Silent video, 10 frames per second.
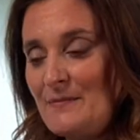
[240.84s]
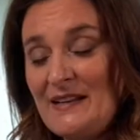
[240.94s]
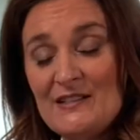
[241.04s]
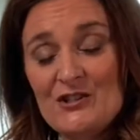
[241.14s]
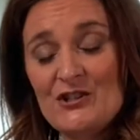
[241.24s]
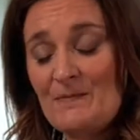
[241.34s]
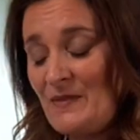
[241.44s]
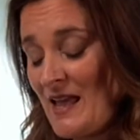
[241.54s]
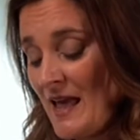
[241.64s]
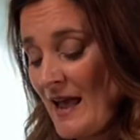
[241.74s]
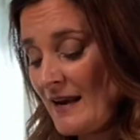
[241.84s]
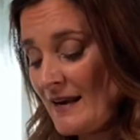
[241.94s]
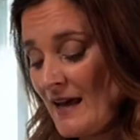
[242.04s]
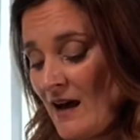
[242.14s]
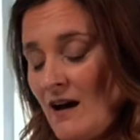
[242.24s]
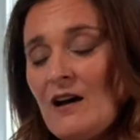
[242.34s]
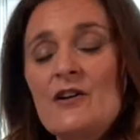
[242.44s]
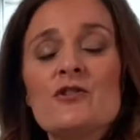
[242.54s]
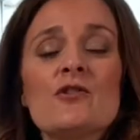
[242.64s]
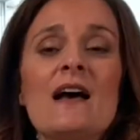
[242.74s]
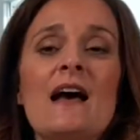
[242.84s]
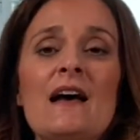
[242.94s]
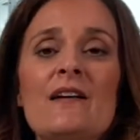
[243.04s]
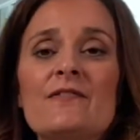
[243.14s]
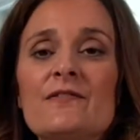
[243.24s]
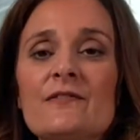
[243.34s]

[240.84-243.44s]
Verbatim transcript: my dish. Now you have,